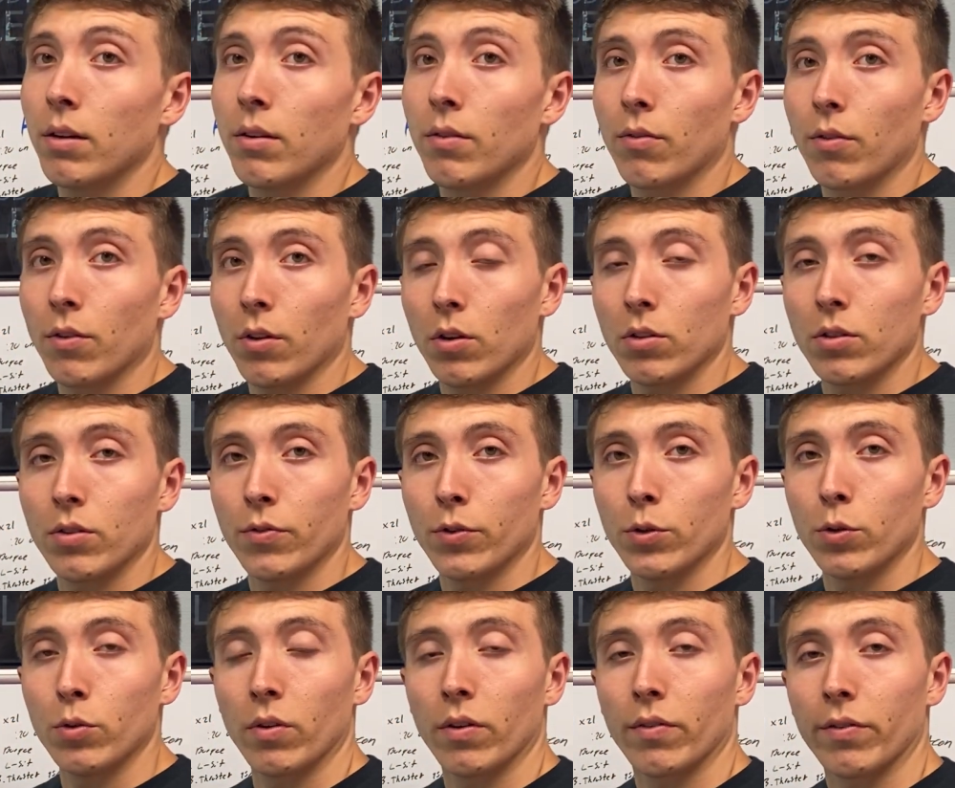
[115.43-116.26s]
for those of
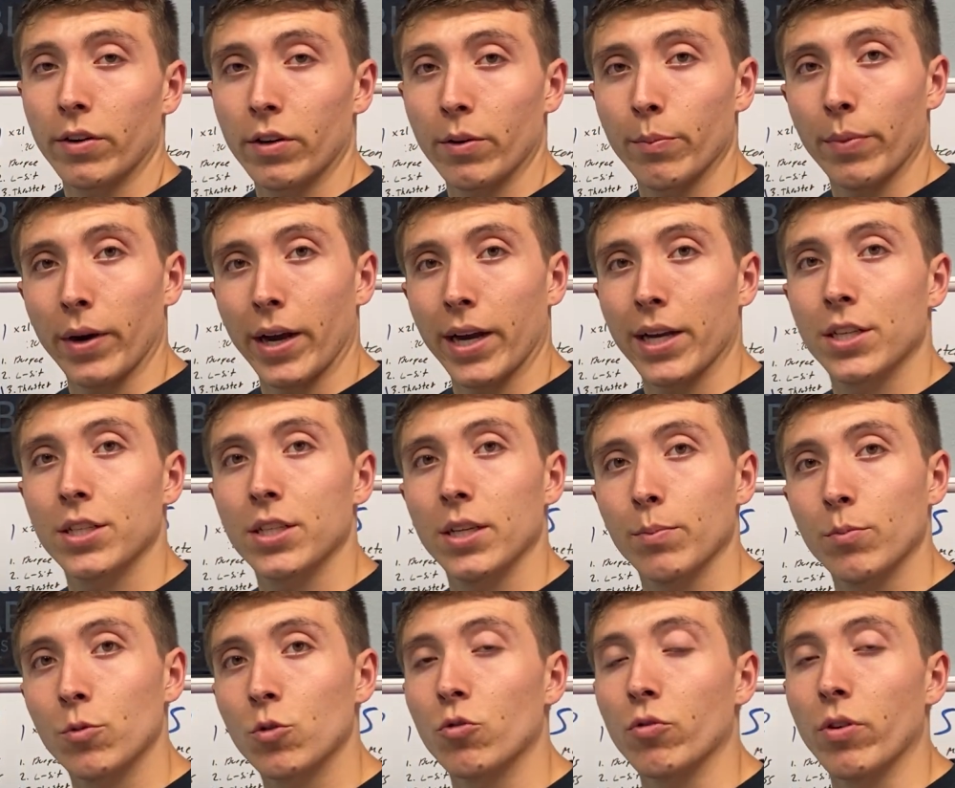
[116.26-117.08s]
you who are very
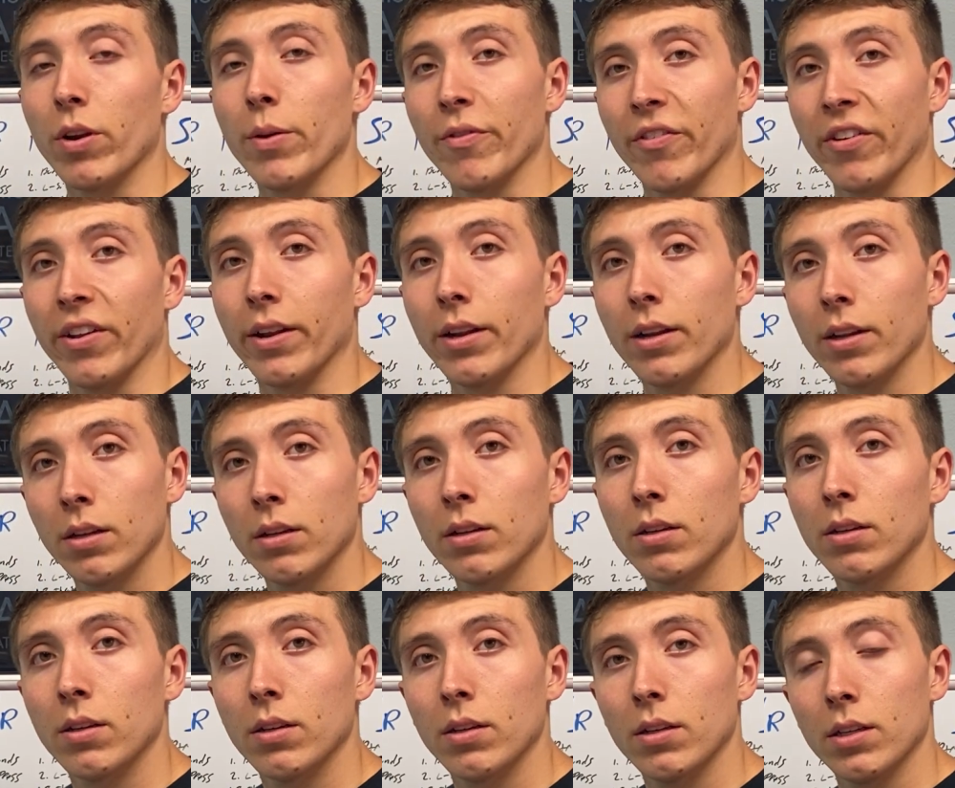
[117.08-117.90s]
bicep driven,
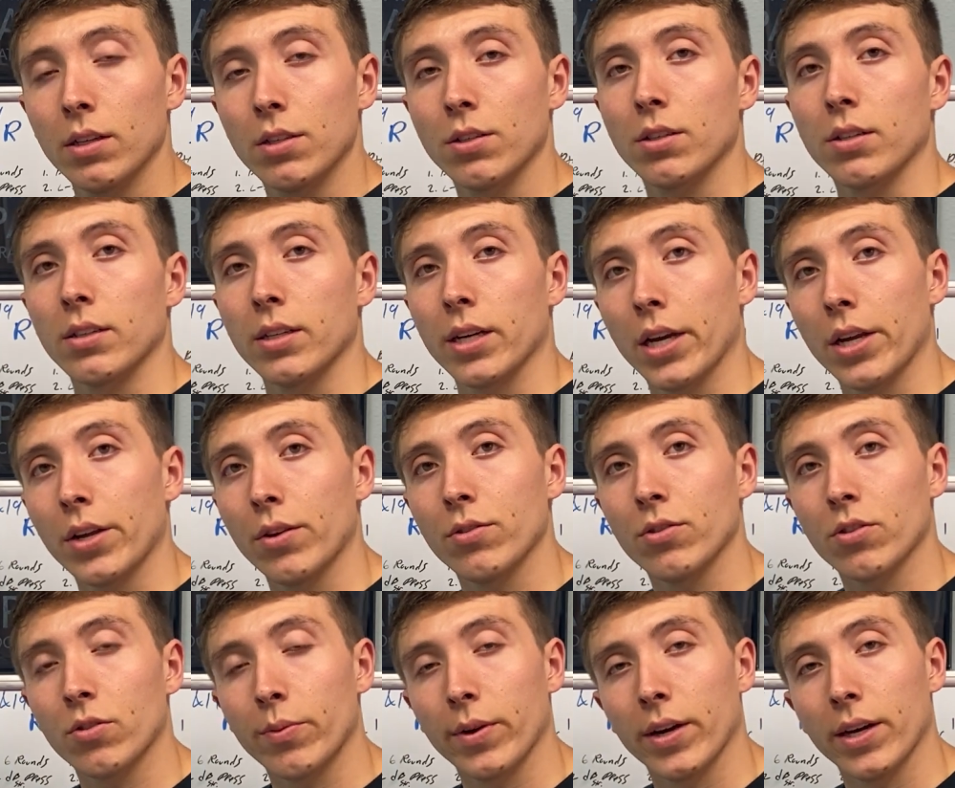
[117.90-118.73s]
is to not use
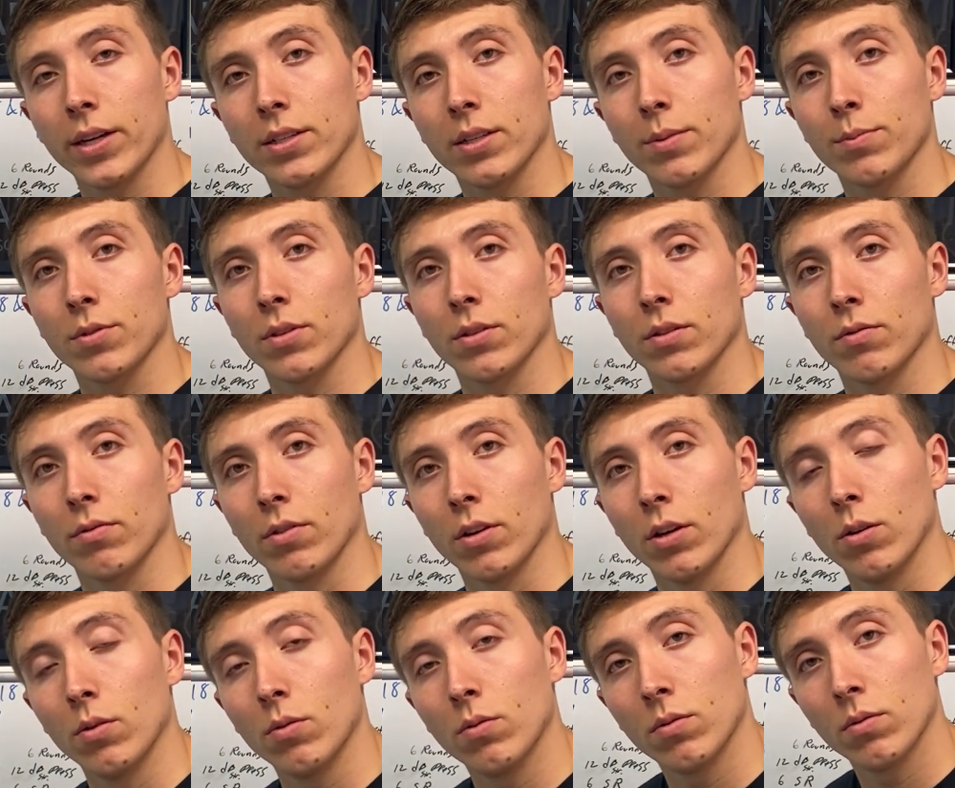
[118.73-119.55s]
your biceps on the
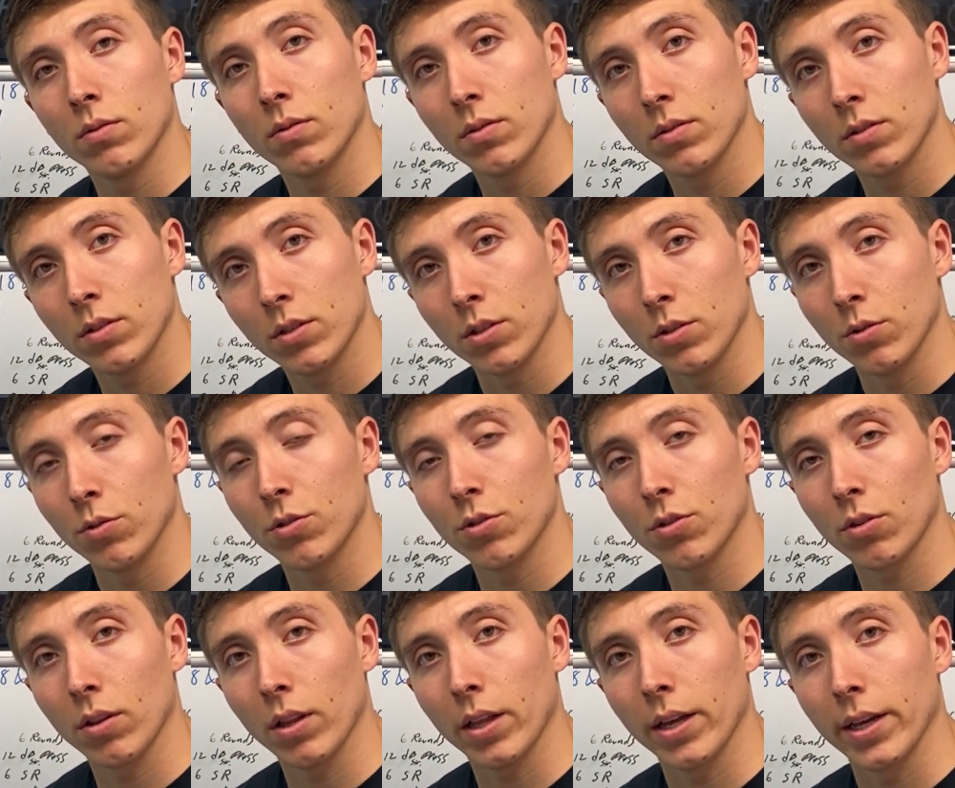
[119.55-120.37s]
row, to use
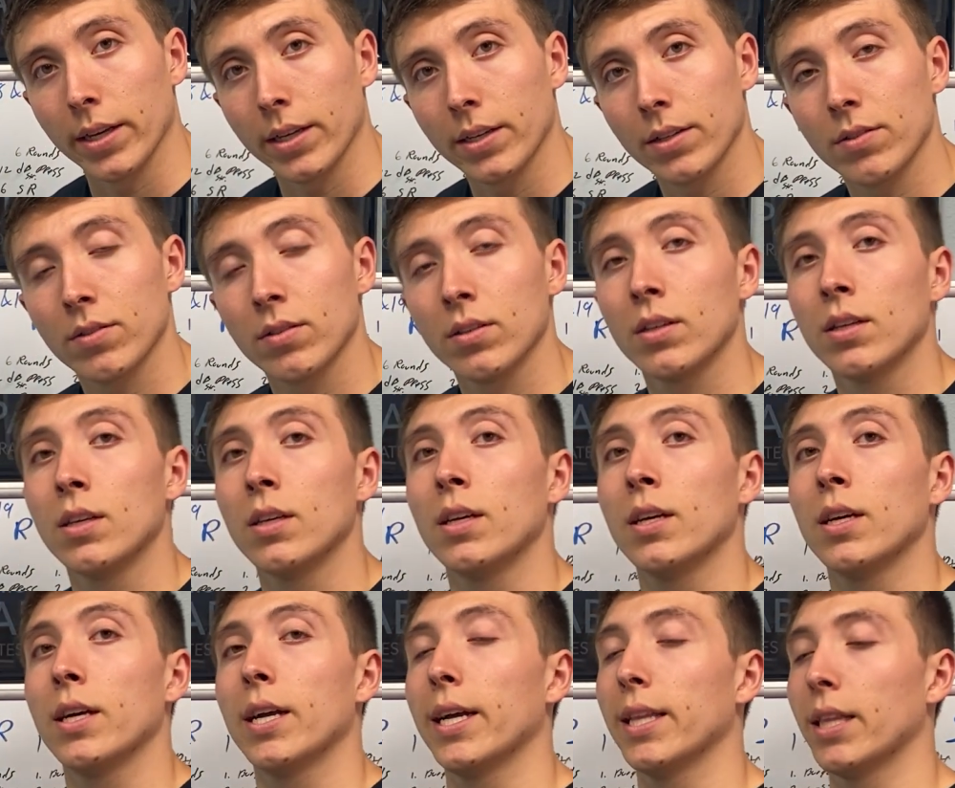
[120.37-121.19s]
your legs,
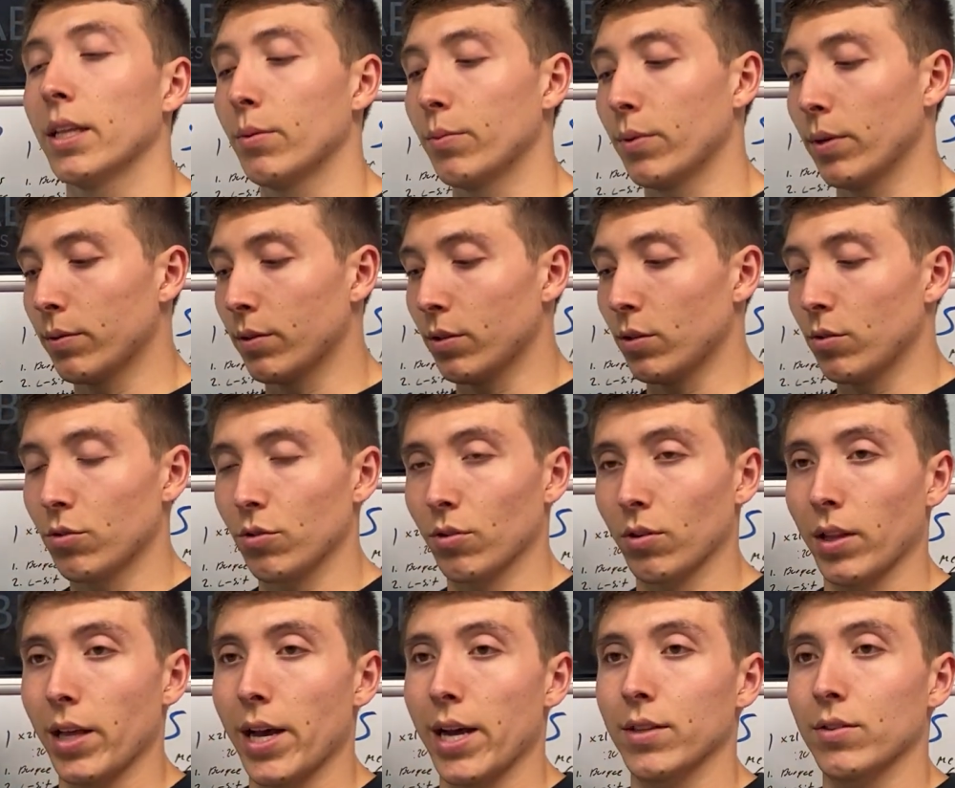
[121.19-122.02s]
and then be able to use
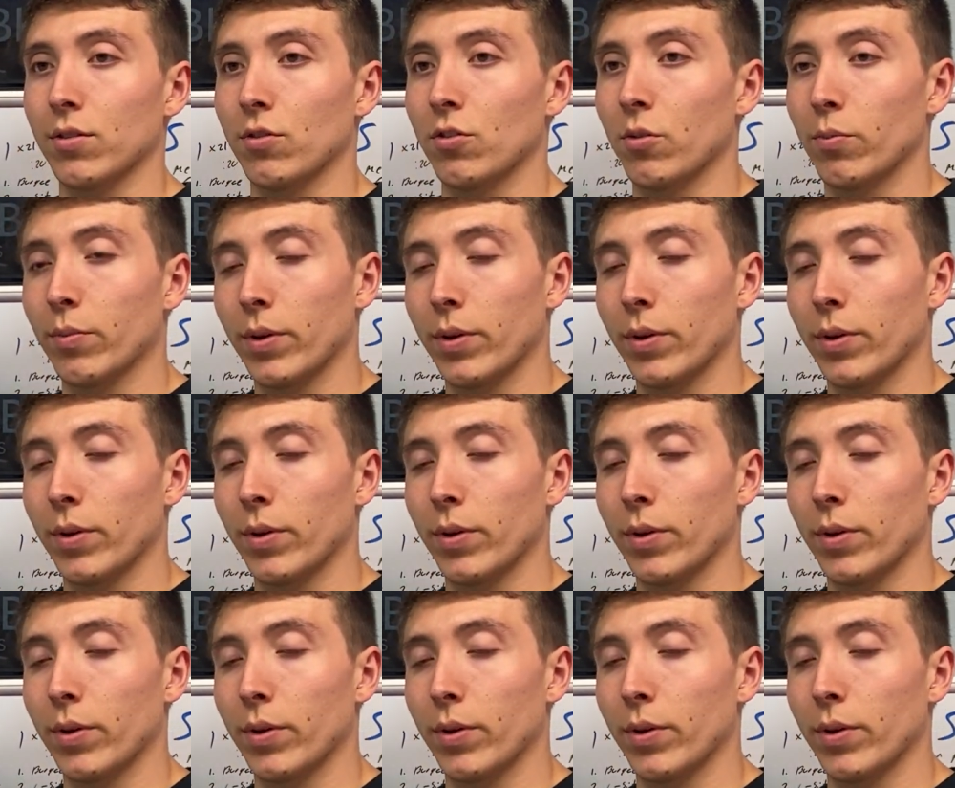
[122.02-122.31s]
your lats and your